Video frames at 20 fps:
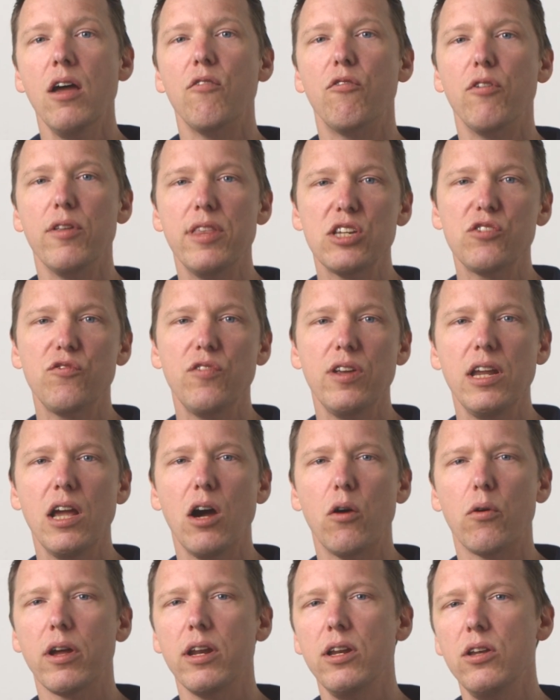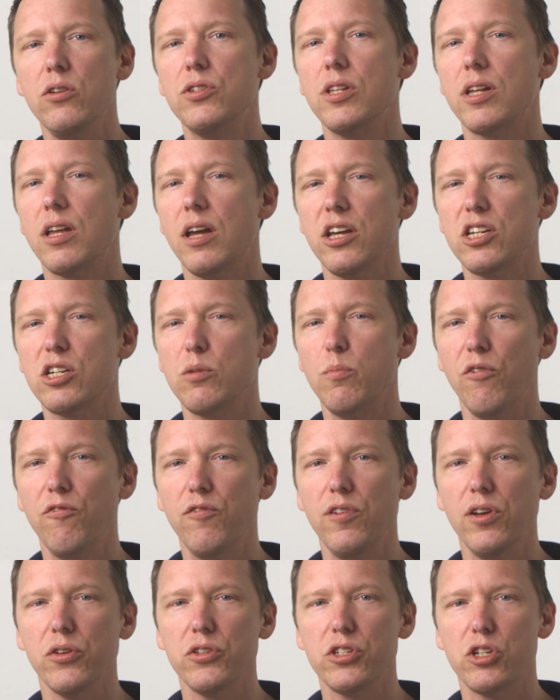For this video, we're going to use the customer
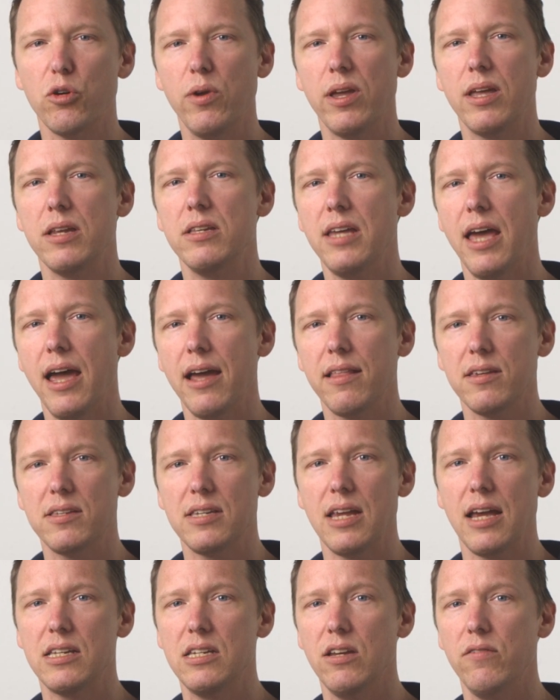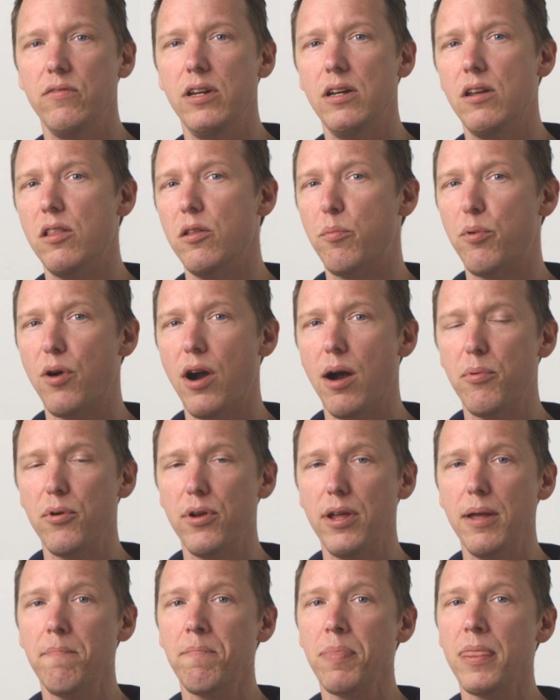field so we can tag this activity to the property.